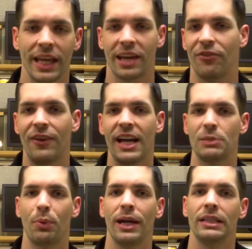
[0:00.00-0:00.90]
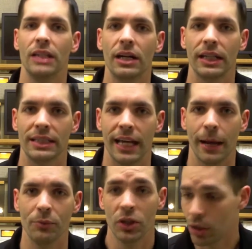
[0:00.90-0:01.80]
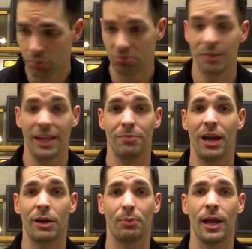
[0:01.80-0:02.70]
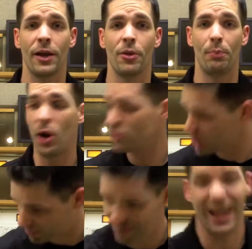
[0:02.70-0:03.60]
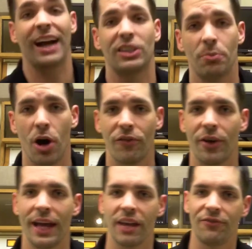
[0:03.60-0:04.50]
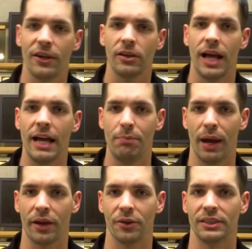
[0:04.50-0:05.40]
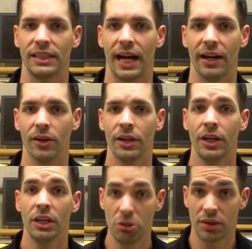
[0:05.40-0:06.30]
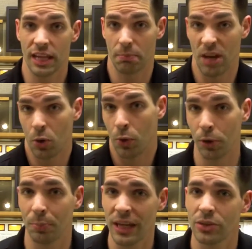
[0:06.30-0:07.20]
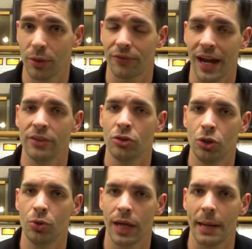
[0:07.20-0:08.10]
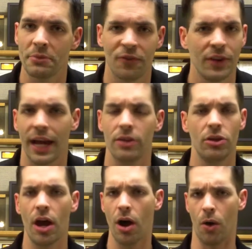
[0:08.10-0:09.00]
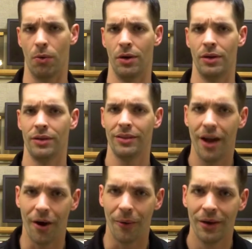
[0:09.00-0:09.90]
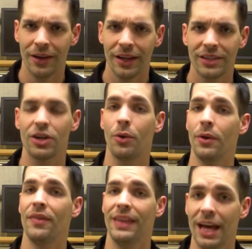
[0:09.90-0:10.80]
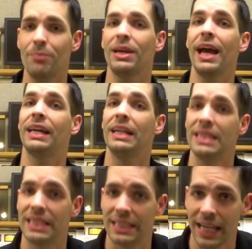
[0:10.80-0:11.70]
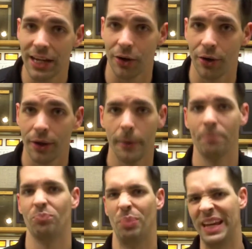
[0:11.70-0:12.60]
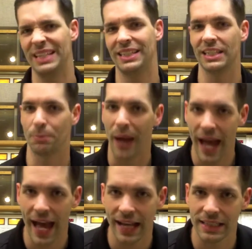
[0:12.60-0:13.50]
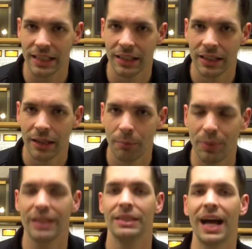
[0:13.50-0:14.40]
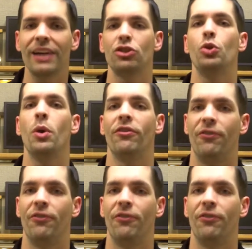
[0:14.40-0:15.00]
he had a fast break dunk attempt. They didn't make a play on the ball, just knocked him over NFL linebacker style. You think Metta World Peace would have gotten 2 games for that? No. No. So the NBA considered Peace's past, but not to a